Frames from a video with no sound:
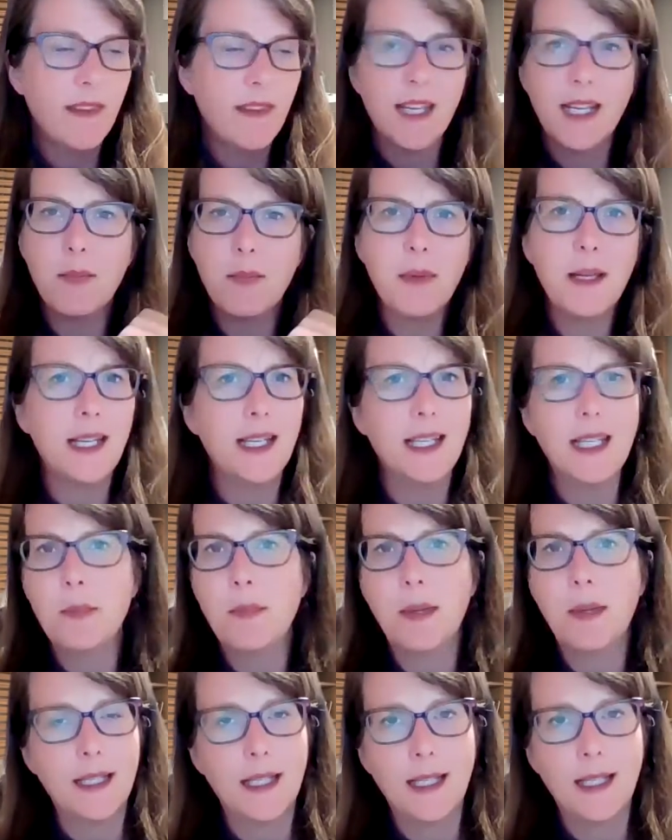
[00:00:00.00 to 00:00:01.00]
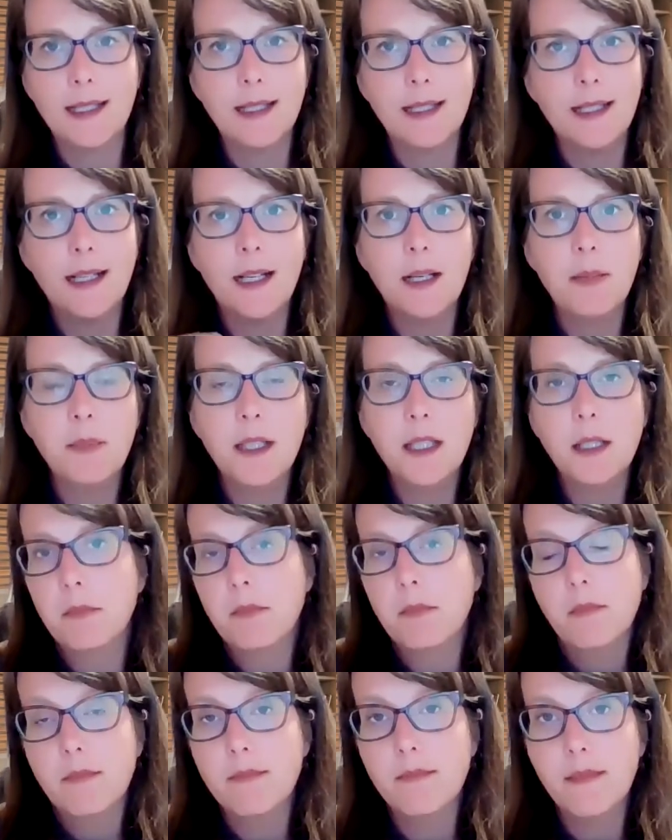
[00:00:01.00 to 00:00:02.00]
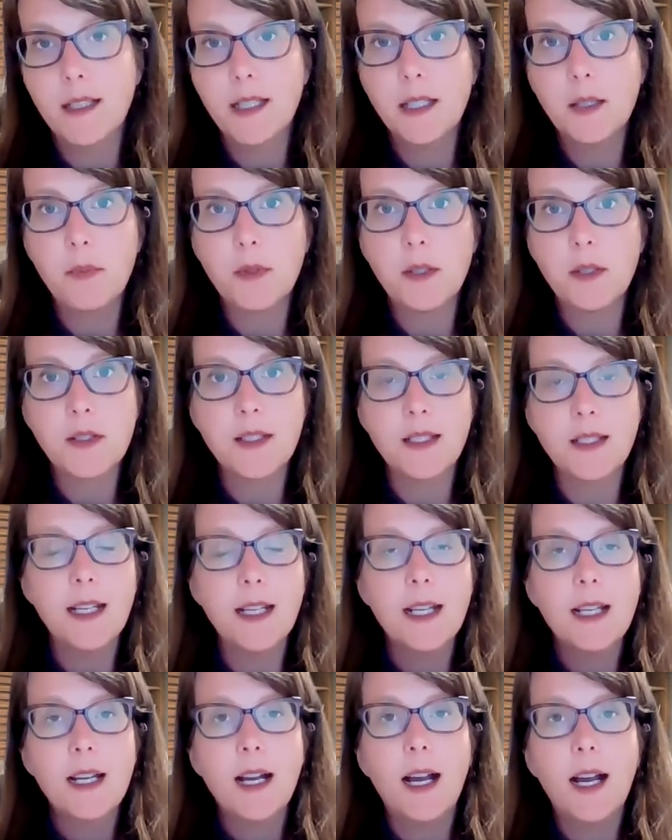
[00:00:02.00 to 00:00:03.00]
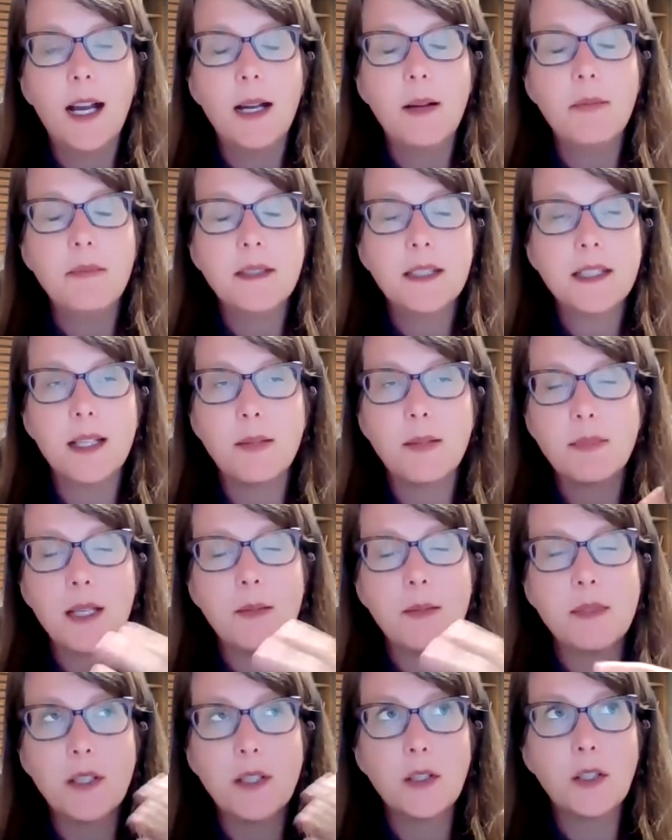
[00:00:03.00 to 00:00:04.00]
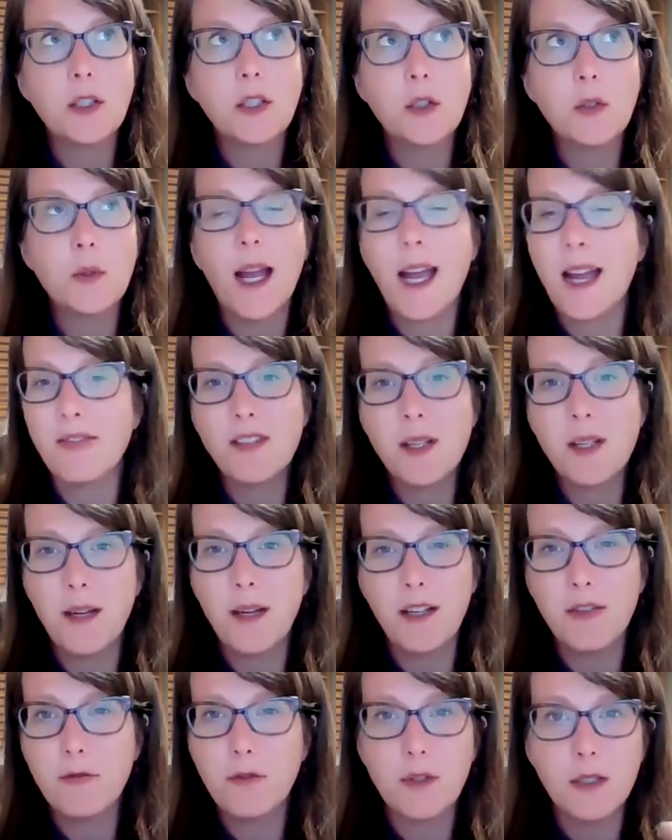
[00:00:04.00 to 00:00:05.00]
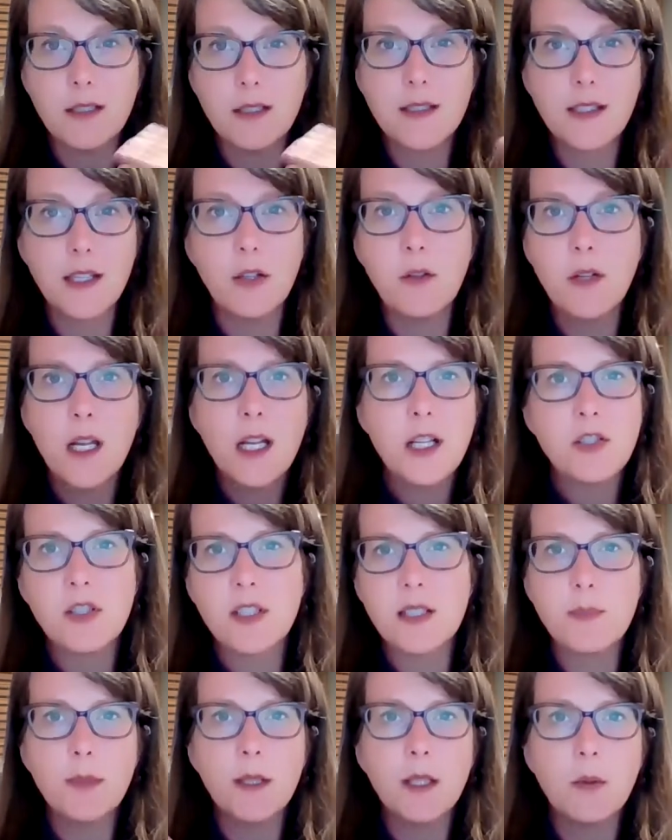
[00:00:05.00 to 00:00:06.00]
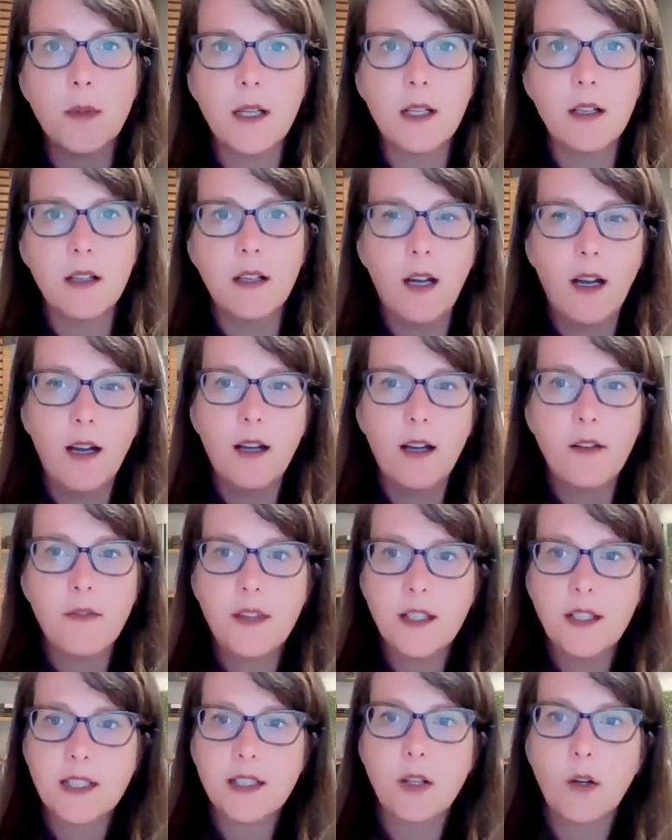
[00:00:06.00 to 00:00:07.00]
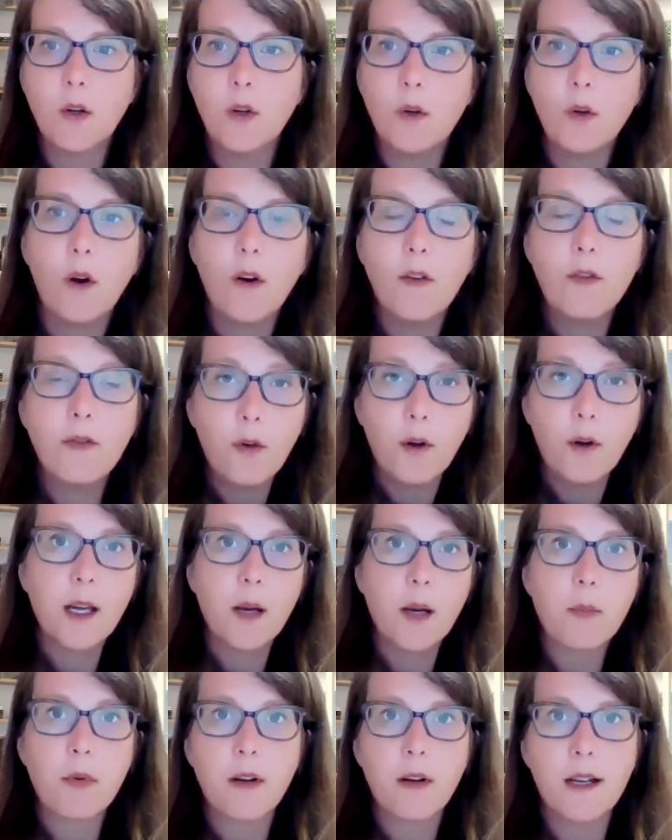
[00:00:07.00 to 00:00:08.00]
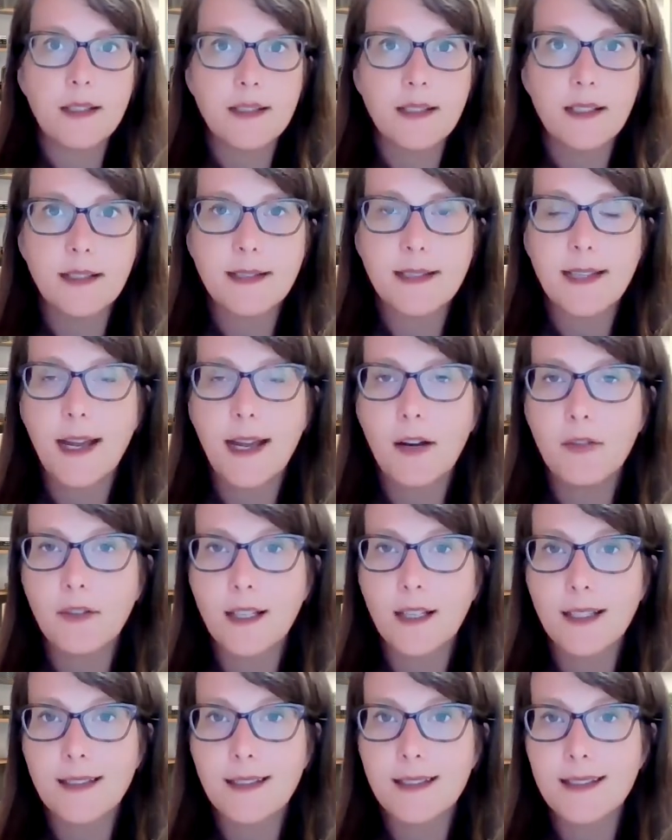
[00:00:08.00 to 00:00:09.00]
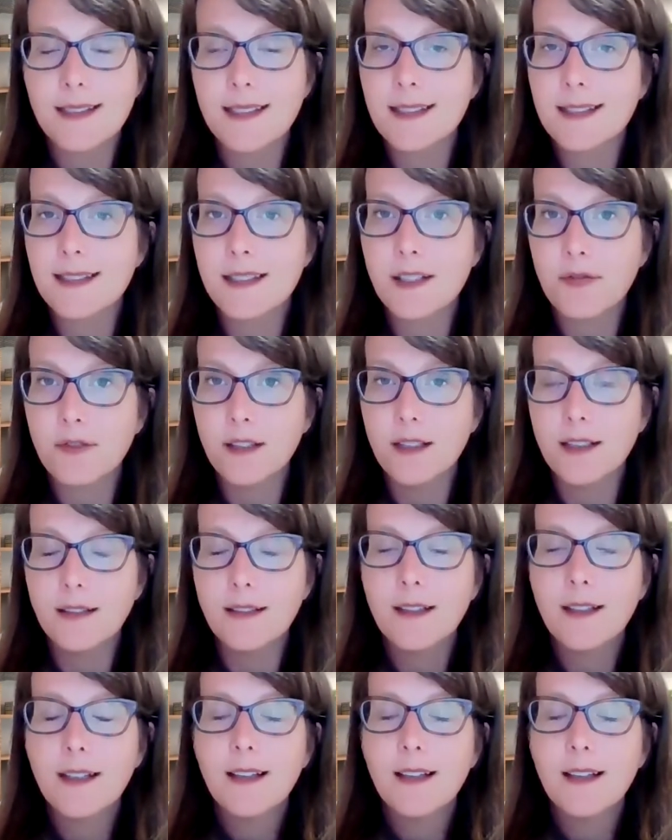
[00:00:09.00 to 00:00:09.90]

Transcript: can be anybody, any person. Sometimes though you have to pay for it. So just be aware of this whole FOIA process. Every entity is different.